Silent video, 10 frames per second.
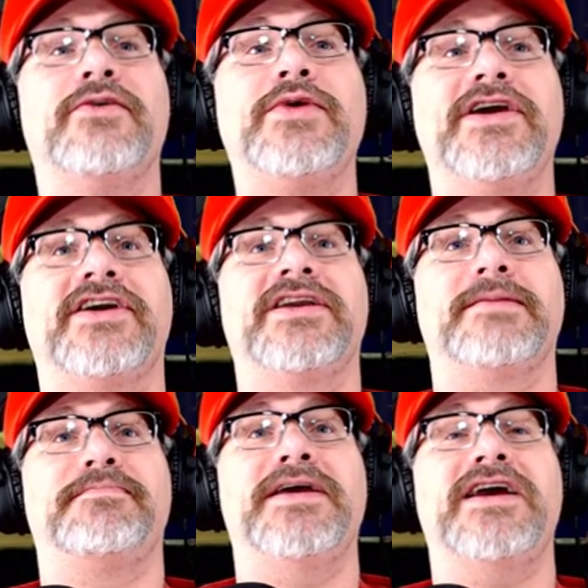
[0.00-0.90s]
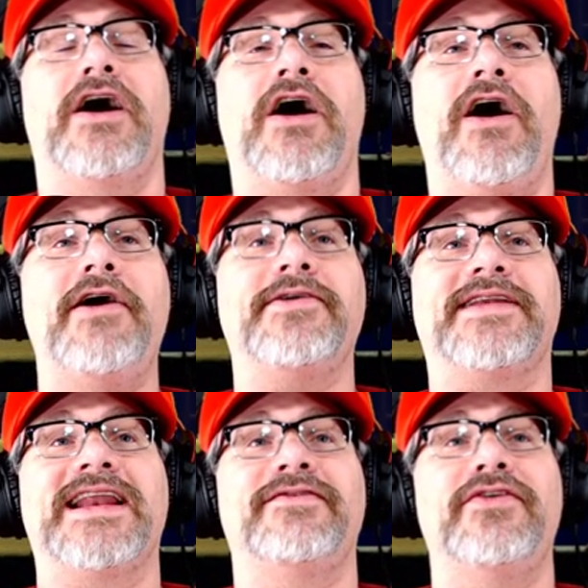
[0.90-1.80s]
We are going to pick a
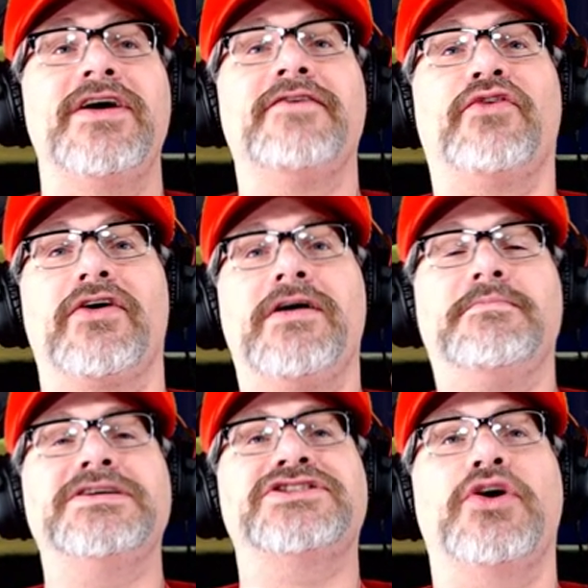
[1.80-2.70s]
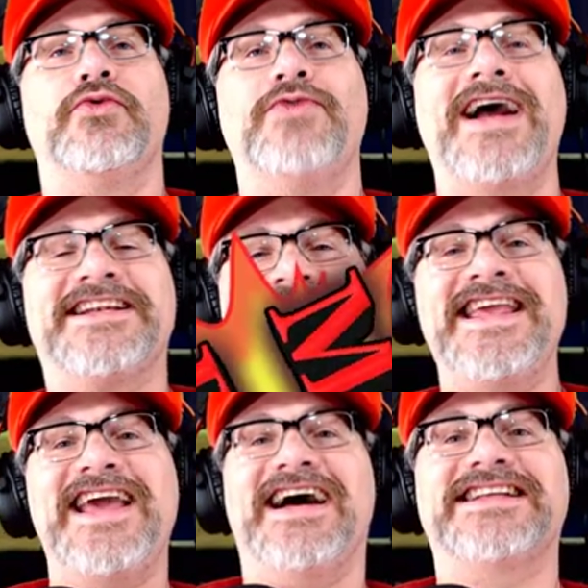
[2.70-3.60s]
hard level for Mister
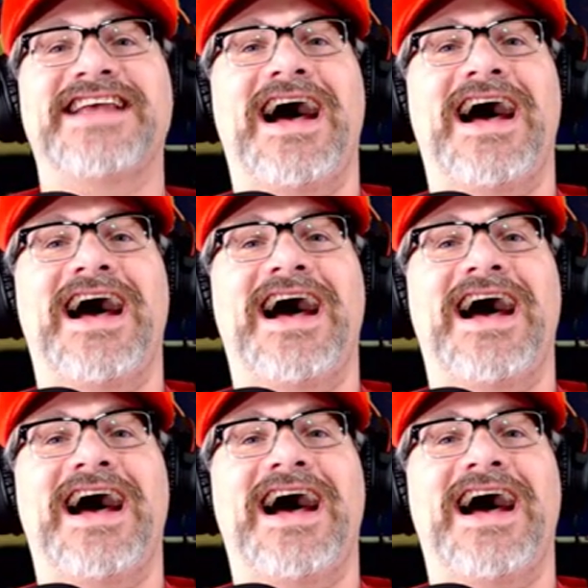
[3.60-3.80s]
Ruidiaz.